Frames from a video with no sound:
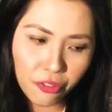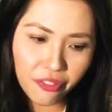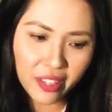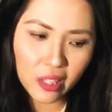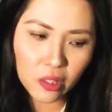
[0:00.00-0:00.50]

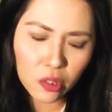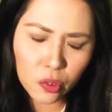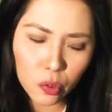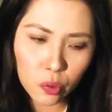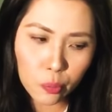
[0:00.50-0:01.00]

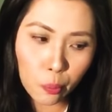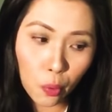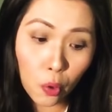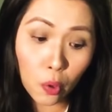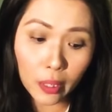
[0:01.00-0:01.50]
feel
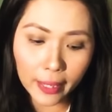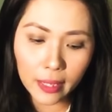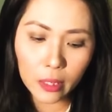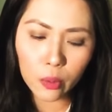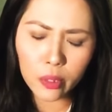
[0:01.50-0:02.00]
more like
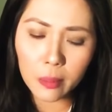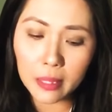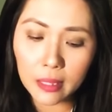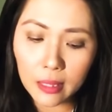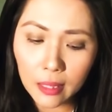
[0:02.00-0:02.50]
it. Could it
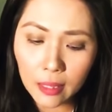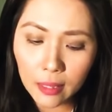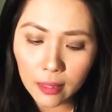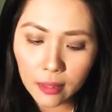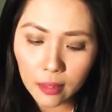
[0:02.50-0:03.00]
be
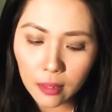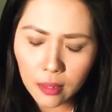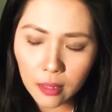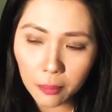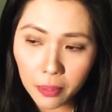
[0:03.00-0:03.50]

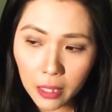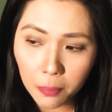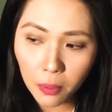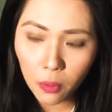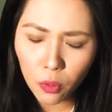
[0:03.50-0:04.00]
the
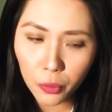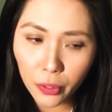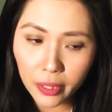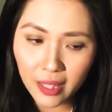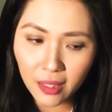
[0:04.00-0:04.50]
people whom you
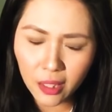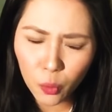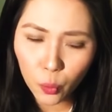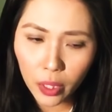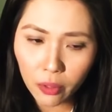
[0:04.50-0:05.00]
are
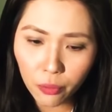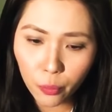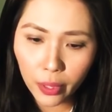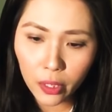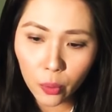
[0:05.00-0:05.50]
dealing with,
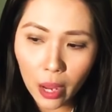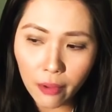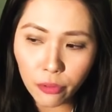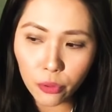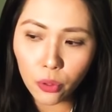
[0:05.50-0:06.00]
where you
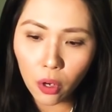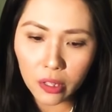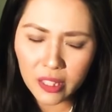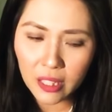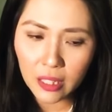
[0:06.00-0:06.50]
have to
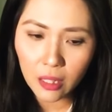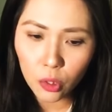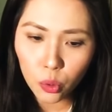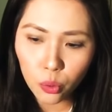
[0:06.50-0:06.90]
consider